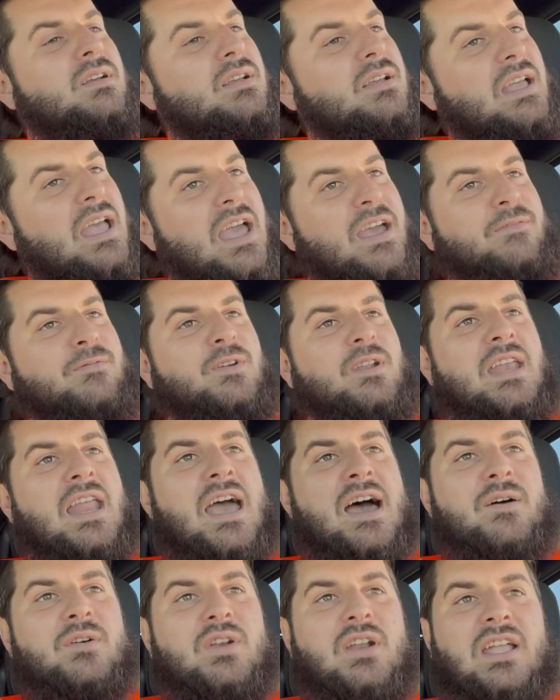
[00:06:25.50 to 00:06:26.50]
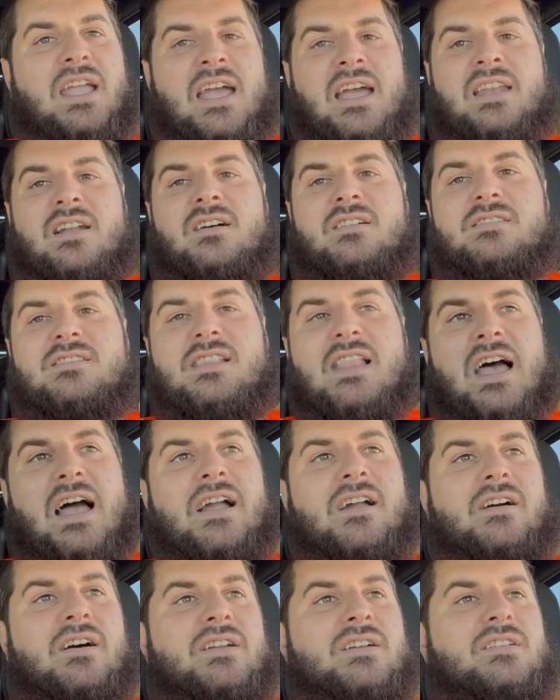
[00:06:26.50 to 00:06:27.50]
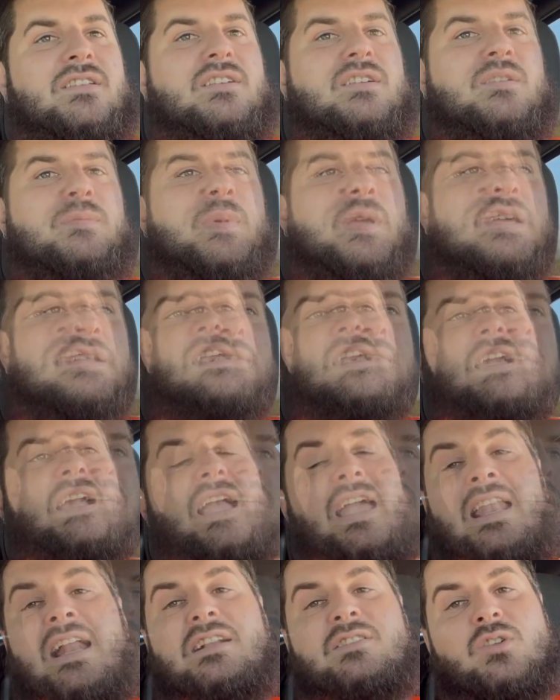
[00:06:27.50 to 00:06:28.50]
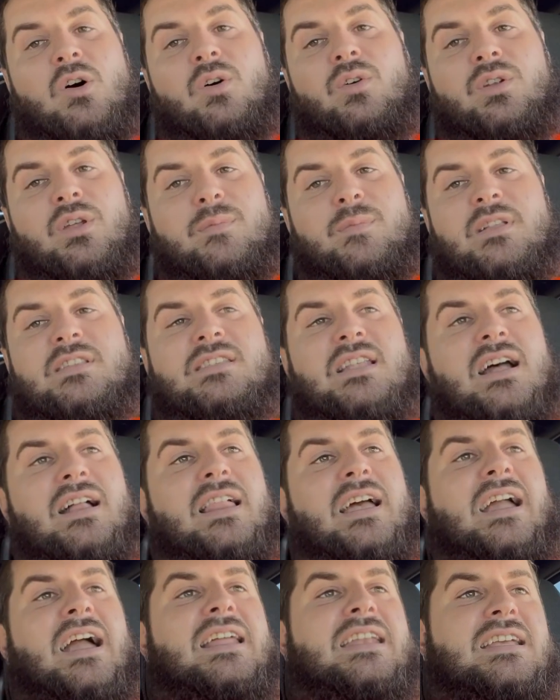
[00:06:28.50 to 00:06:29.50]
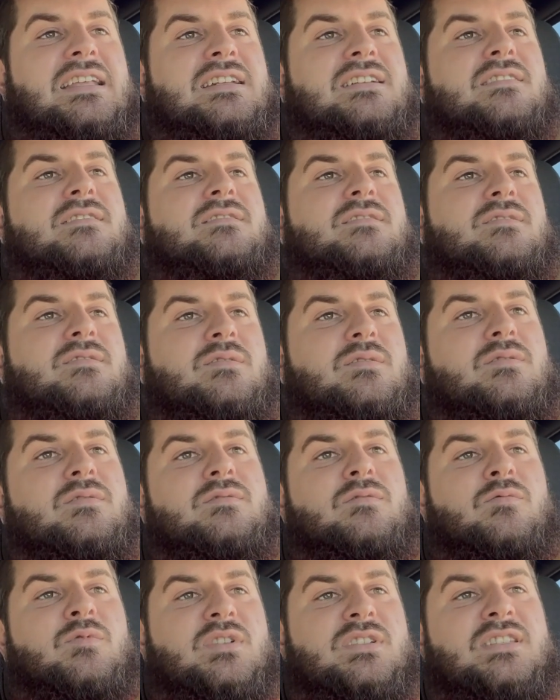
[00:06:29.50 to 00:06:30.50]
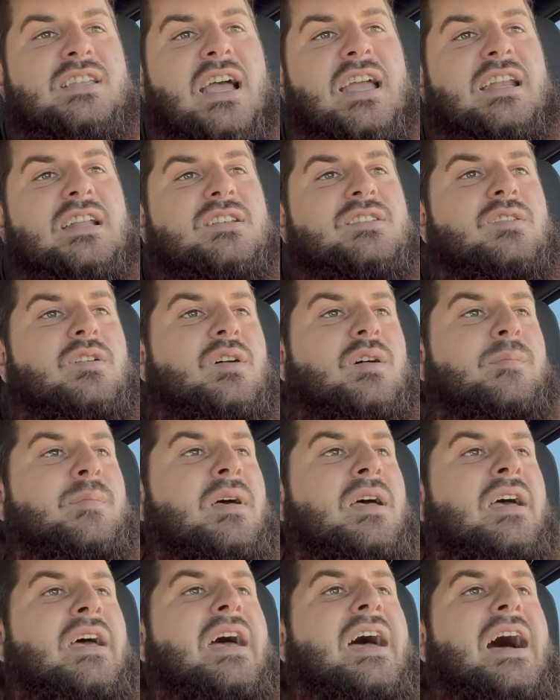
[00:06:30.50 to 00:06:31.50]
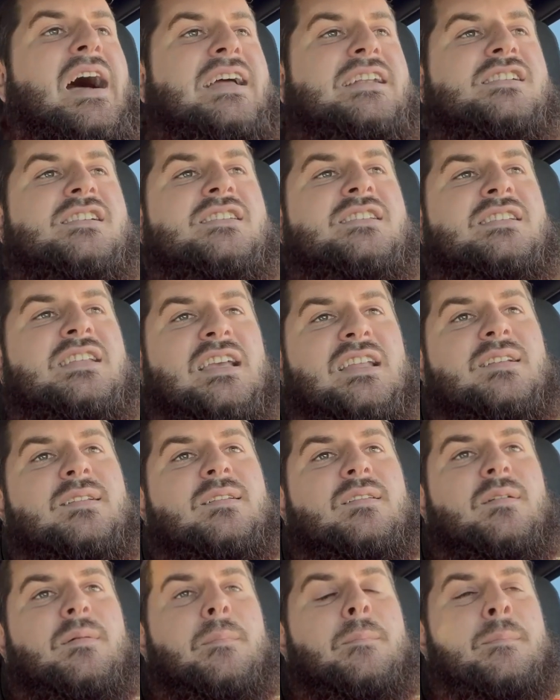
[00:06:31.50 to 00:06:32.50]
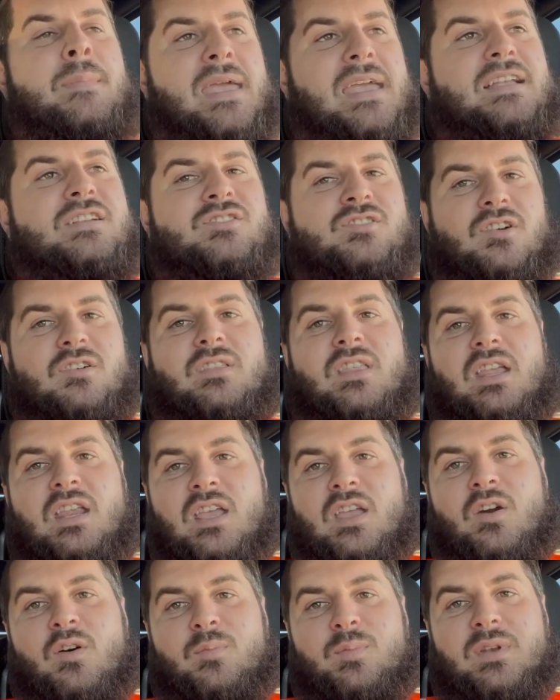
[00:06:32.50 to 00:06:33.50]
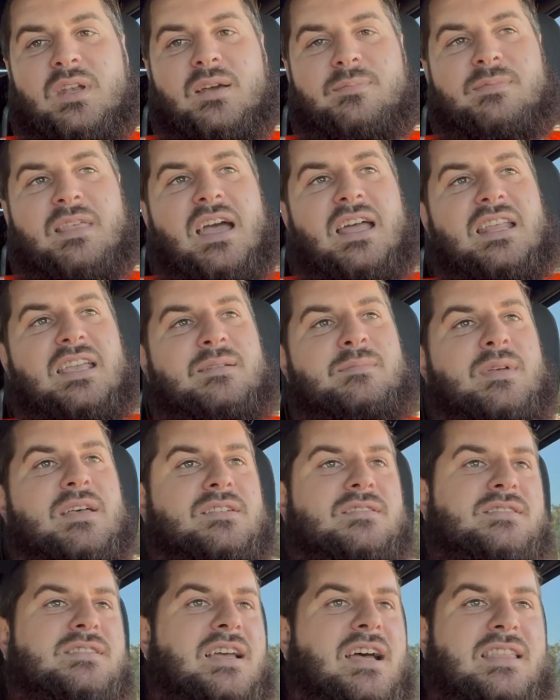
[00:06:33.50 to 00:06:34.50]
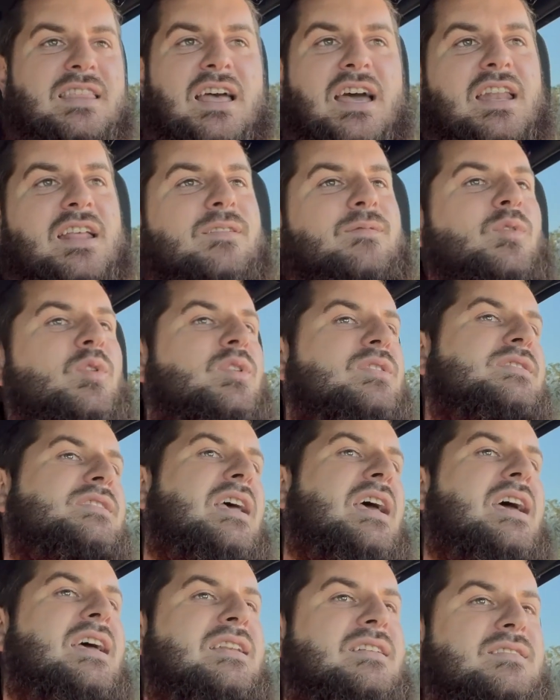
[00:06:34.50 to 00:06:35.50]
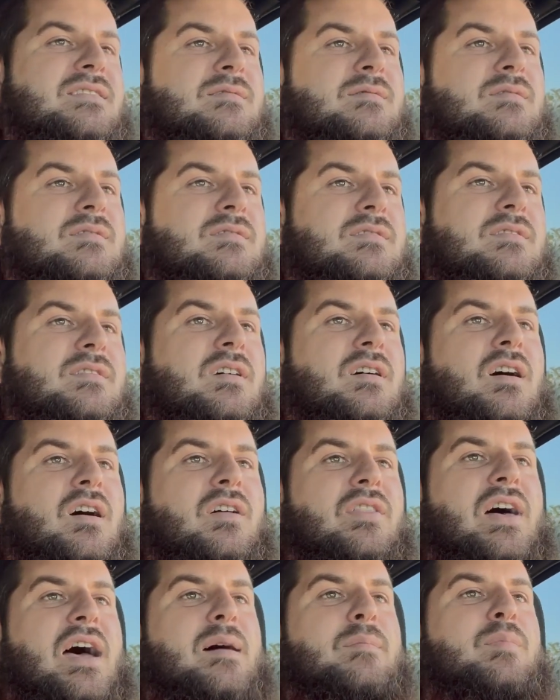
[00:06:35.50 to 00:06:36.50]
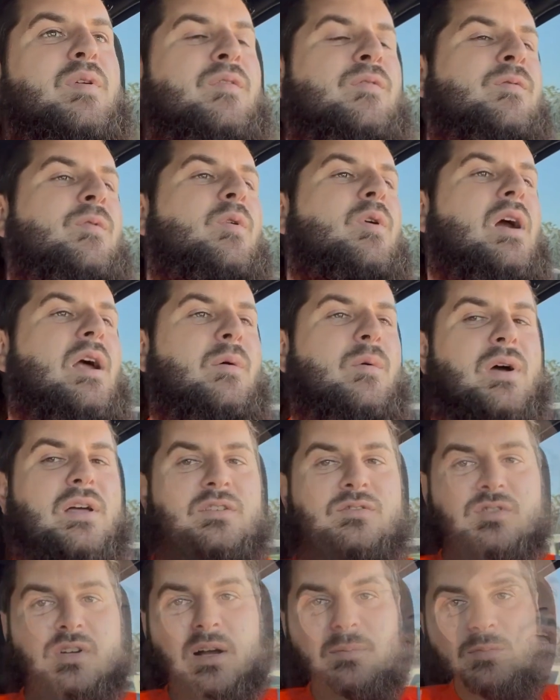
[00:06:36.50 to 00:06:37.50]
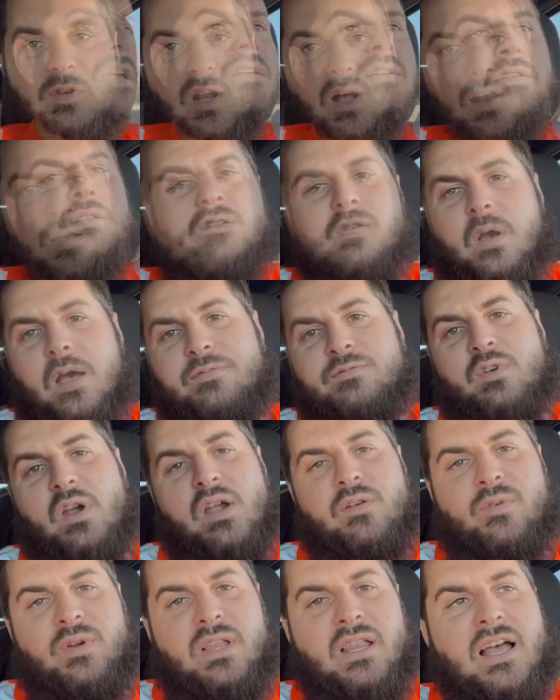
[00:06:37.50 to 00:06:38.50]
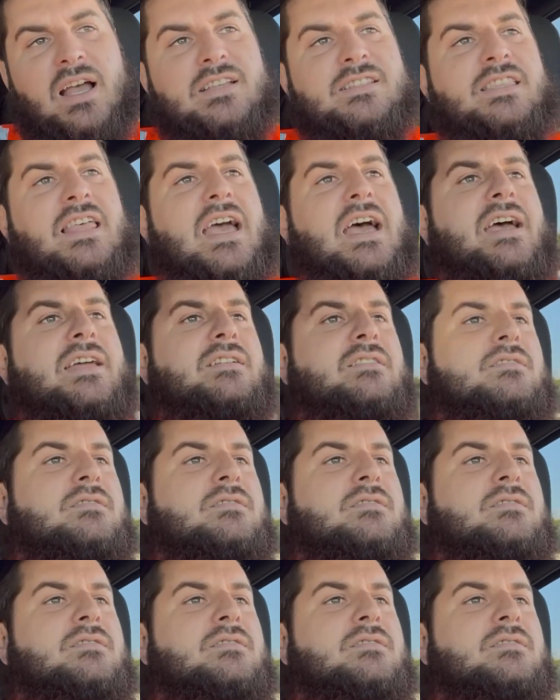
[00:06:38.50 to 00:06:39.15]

every now and again I'll slack on a little bit. And I told him, it's not like I didn't recite it to him. I just didn't make sure that he opened up that email, signed that invoice, and all that before I went and dropped it off. So after I realized that,